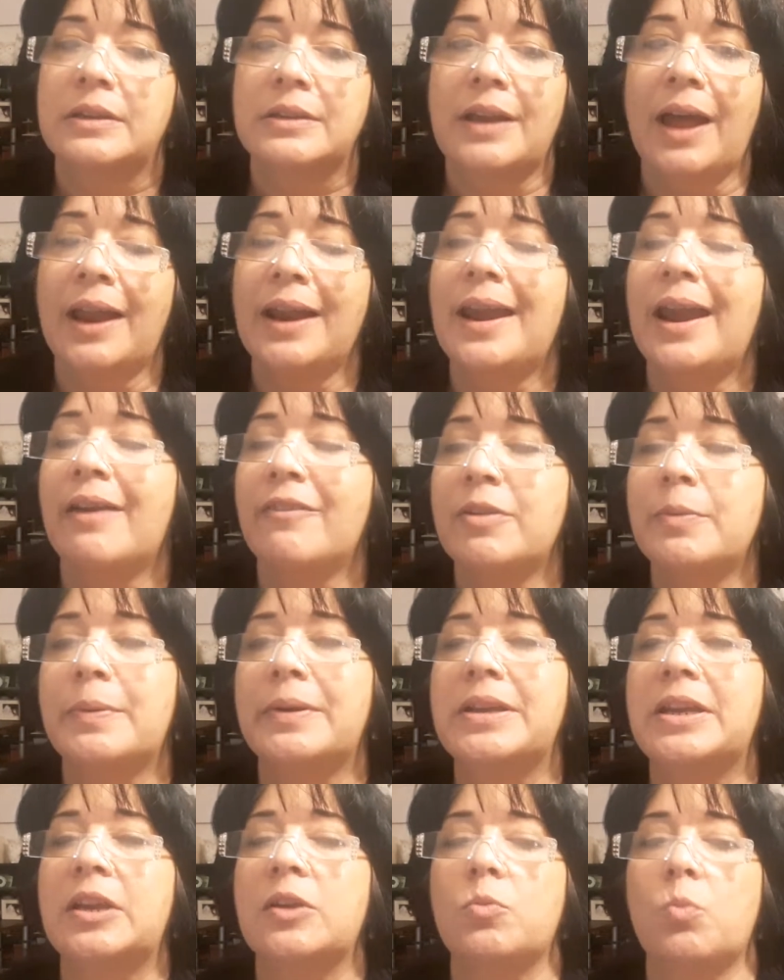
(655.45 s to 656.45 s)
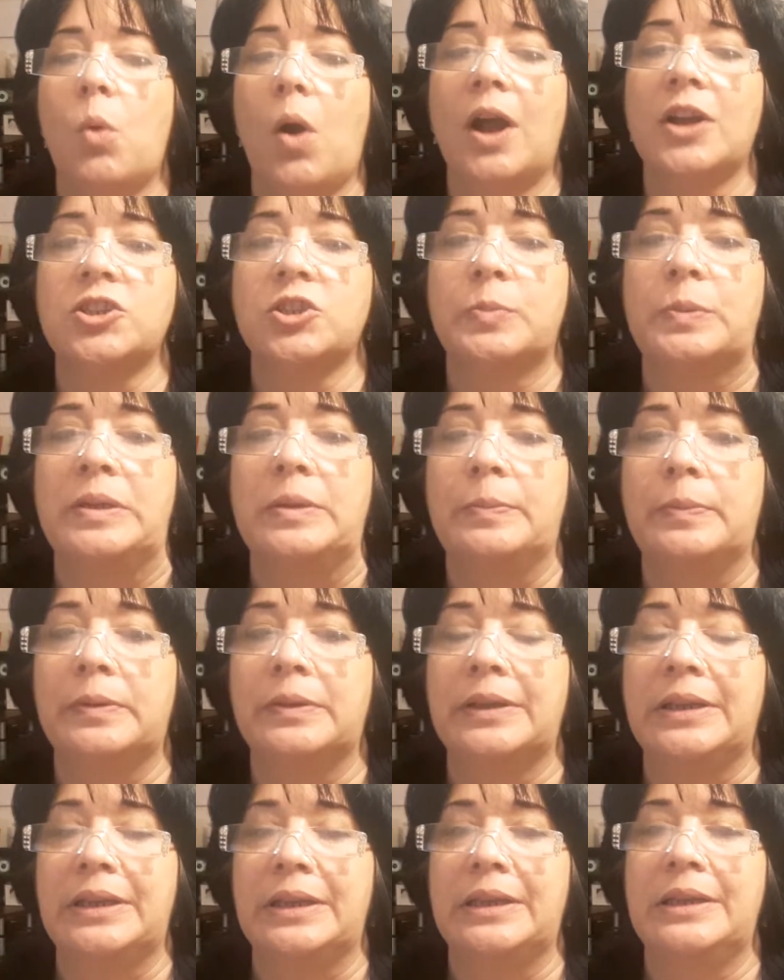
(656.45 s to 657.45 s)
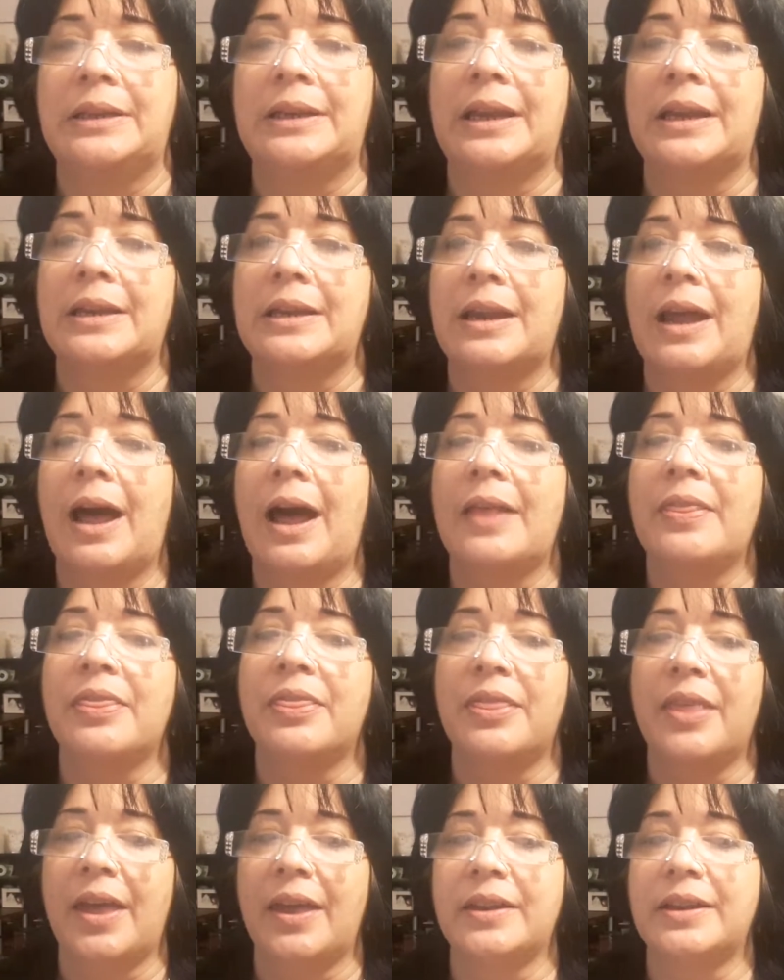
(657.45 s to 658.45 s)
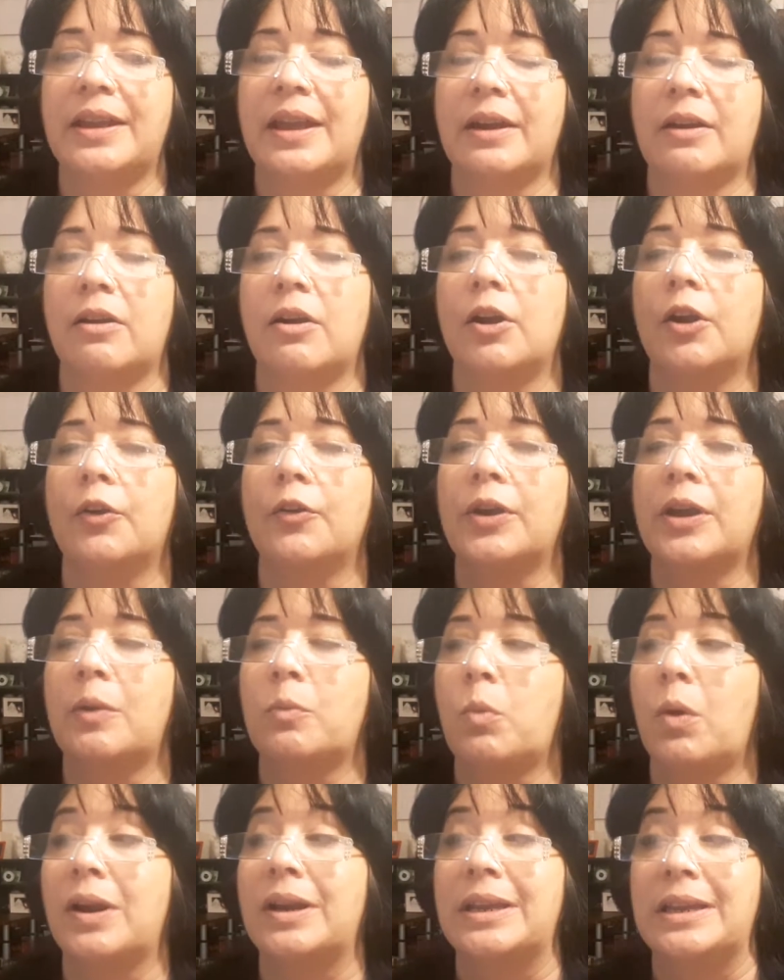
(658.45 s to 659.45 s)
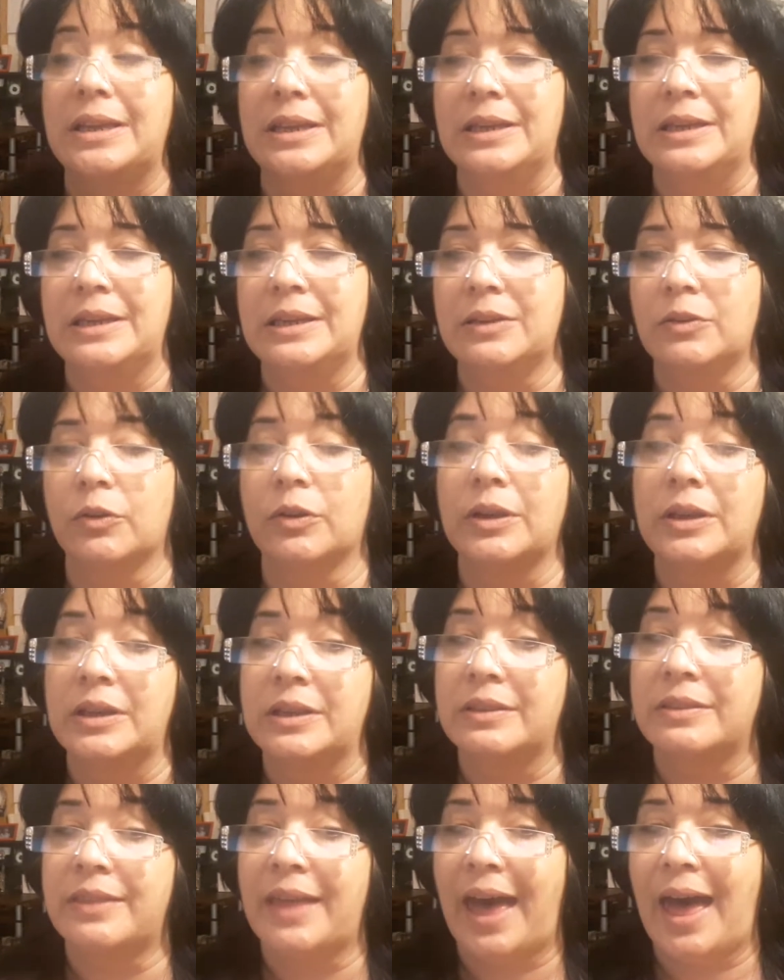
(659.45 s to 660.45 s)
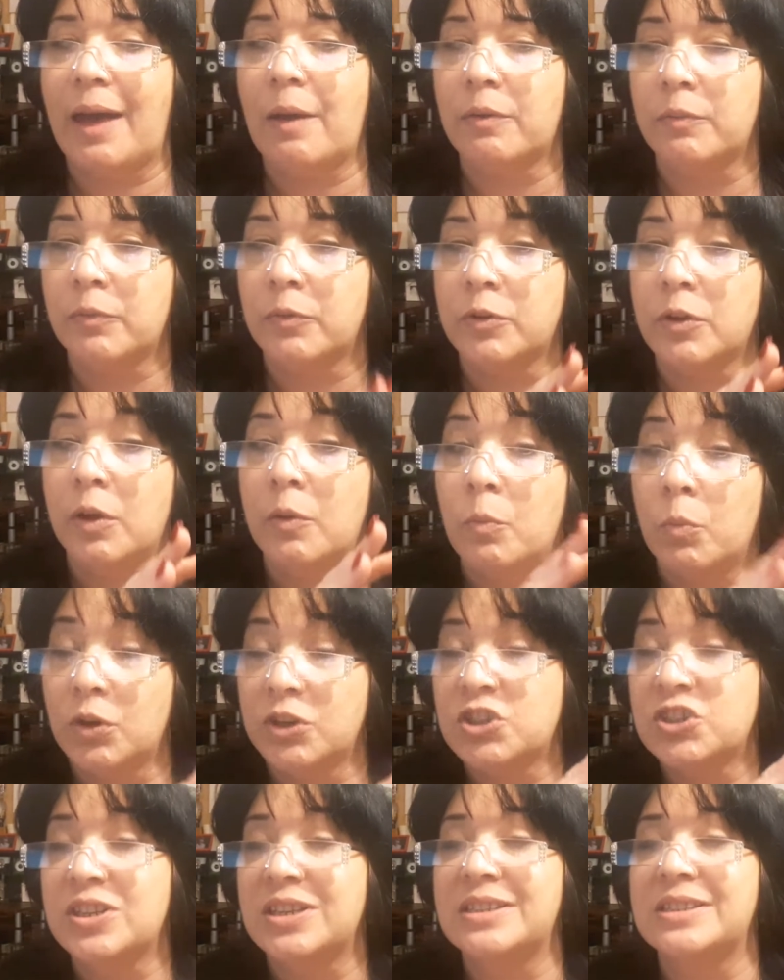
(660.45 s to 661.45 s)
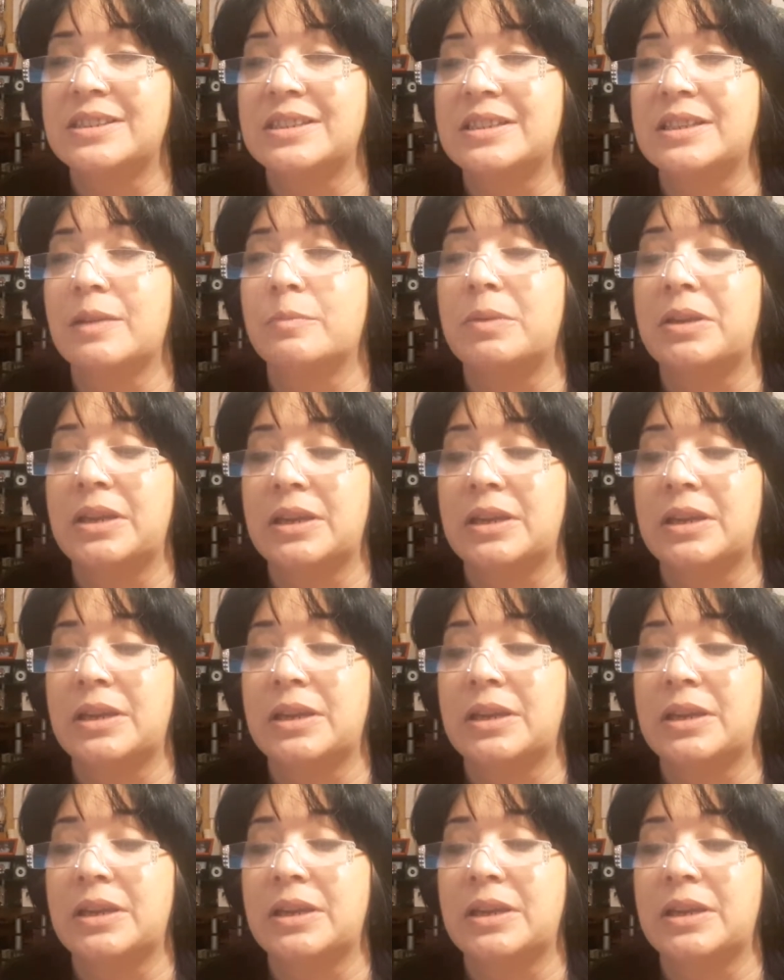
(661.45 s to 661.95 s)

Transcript: not everybody can watch people eat and not then get hungry and want to eat or eat that on which they see them